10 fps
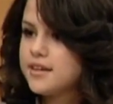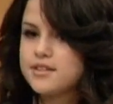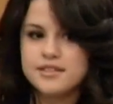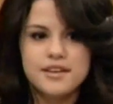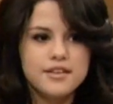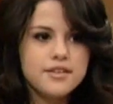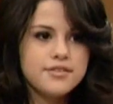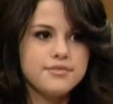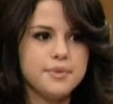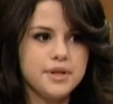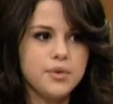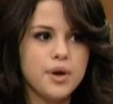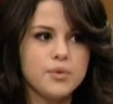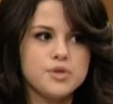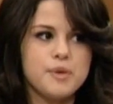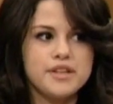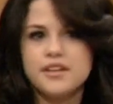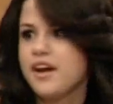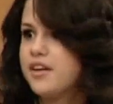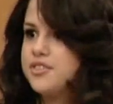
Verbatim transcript: and just kind of be a well-respected